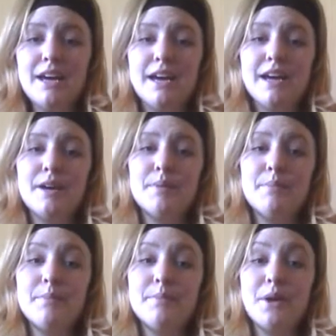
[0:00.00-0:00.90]
um,
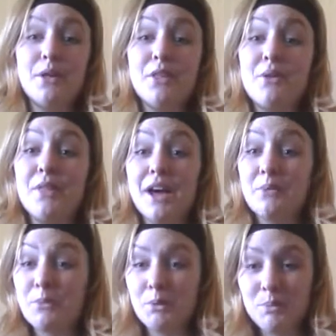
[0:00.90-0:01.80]
although
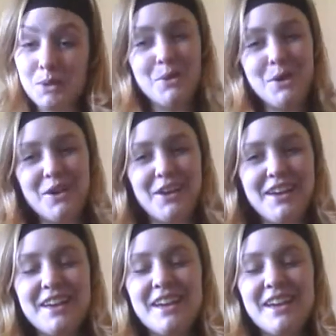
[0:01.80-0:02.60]
that will be a perk.